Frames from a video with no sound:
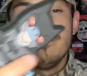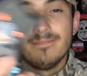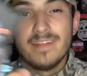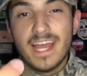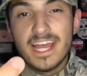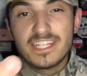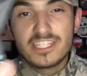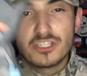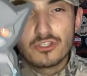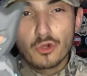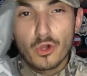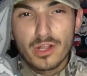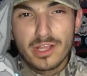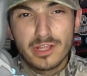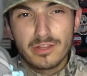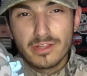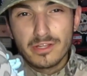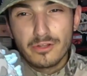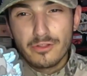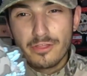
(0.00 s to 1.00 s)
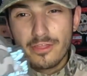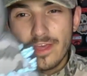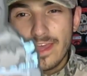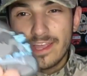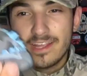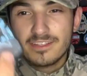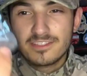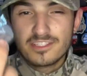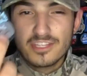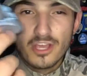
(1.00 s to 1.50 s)
It's a dorky little
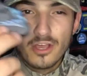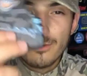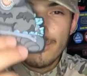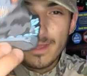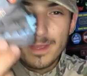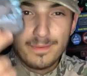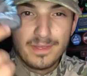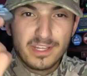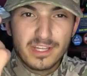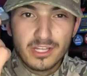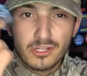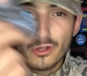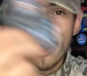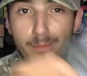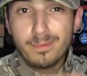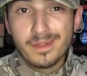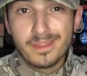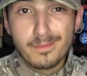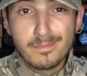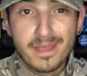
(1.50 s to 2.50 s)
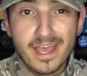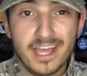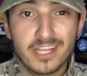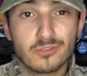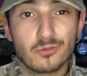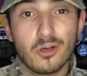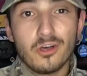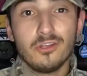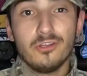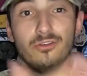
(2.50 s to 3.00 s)
thing, so maybe it can go up on the patch
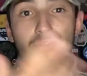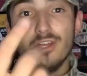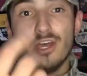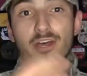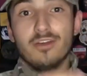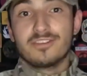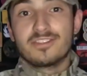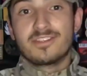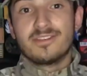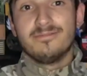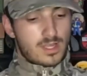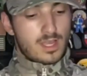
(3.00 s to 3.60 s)
wall. Who knows?